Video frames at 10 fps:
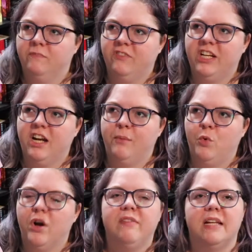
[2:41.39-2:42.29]
Vietnam
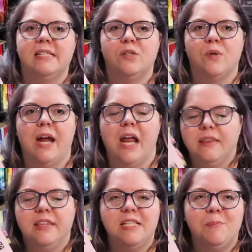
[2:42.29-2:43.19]
War, that sounds right.
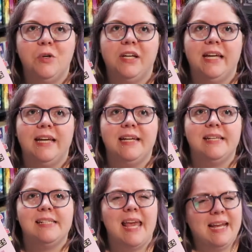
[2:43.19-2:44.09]
This book
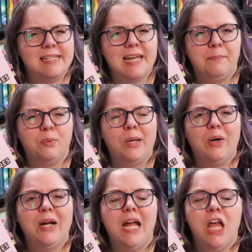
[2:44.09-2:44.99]
is a
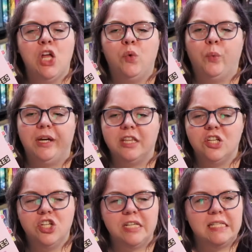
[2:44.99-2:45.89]
contemporary with
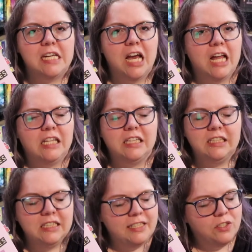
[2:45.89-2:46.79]
just a
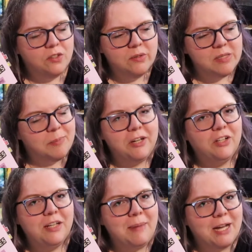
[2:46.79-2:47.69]
little
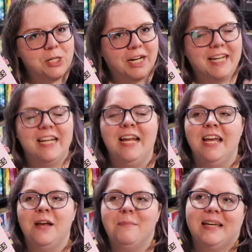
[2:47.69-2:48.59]
sprinkle of magic in it
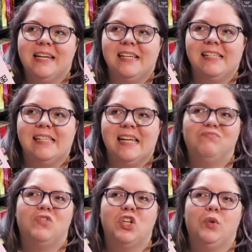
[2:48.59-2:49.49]
because
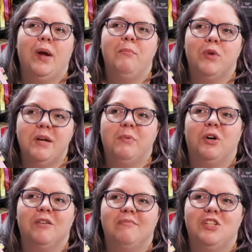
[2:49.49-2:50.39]
the Grim
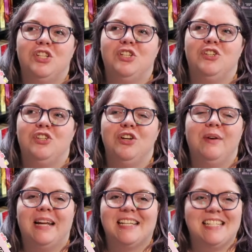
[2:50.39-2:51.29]
Reaper, to
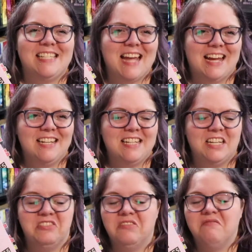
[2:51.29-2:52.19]
an extent,
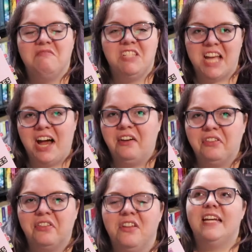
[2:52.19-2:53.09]

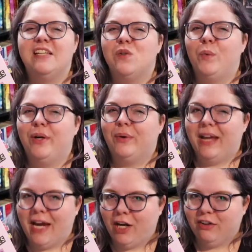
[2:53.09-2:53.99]
death, is a real
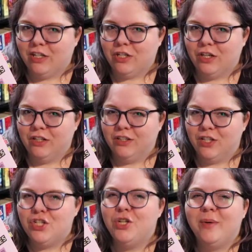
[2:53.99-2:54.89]
character
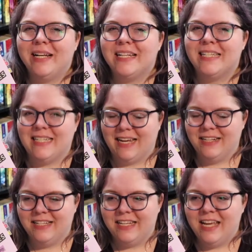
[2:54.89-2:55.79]
to an
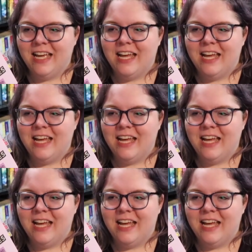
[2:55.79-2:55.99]
extent.